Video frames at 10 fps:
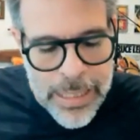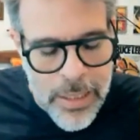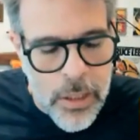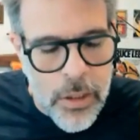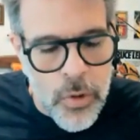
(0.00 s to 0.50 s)
I
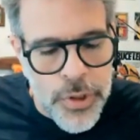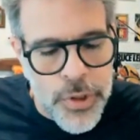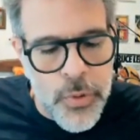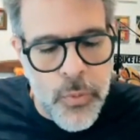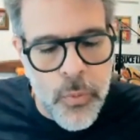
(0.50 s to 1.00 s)
think those
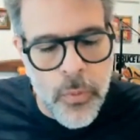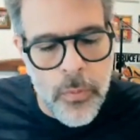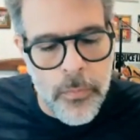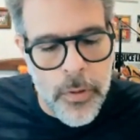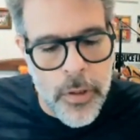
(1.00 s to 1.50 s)
two
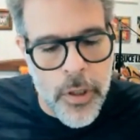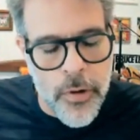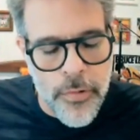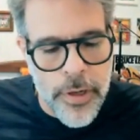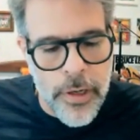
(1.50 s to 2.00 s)

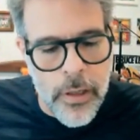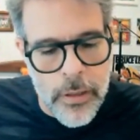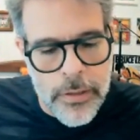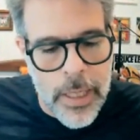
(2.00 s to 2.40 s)
careers,